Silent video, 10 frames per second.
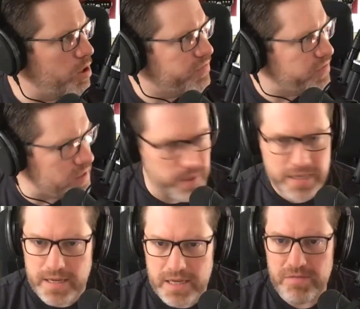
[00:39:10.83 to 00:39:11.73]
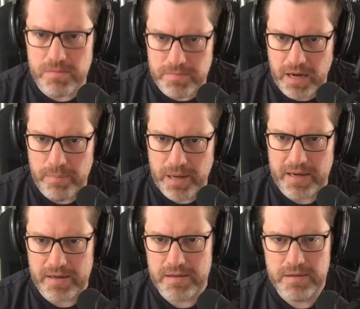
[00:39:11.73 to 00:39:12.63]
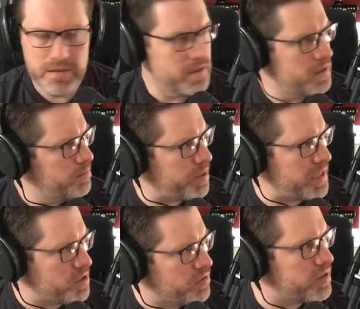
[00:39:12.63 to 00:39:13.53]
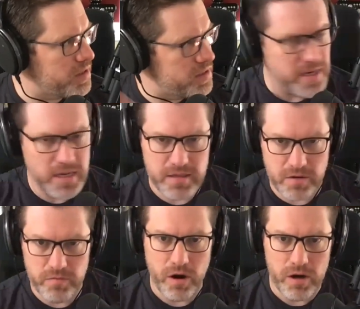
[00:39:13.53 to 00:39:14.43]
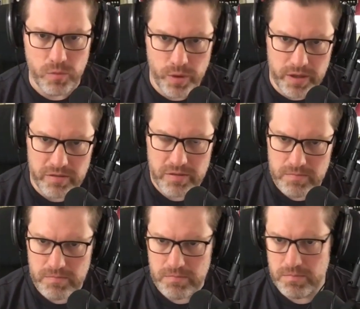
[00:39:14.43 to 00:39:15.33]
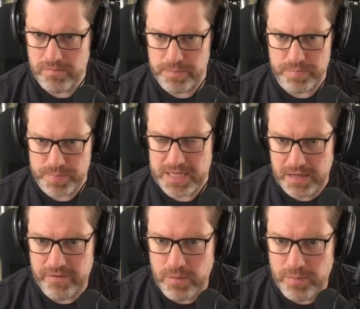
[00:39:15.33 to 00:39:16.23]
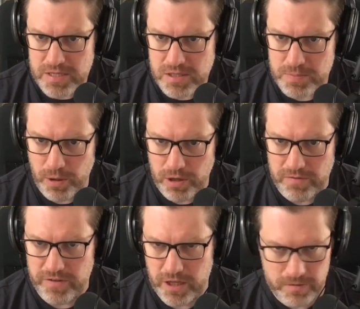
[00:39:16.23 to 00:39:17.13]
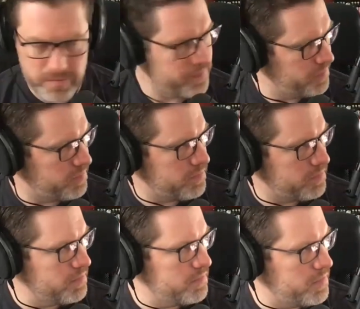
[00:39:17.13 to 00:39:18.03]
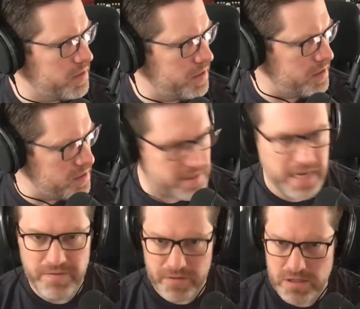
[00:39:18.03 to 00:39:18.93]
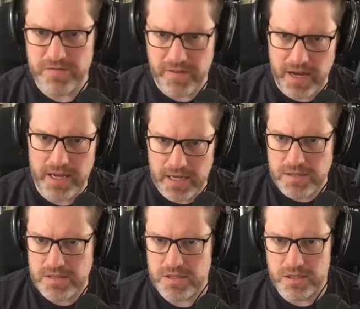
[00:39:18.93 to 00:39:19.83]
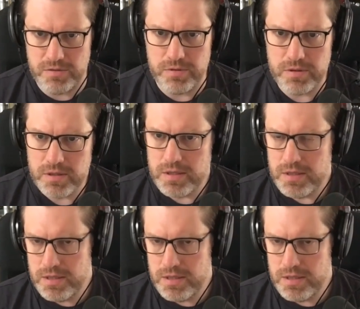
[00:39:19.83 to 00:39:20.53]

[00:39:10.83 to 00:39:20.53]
Hopefully we can give them that back, but I don't think there's anything wrong with, particularly from a business point of view, diversifying into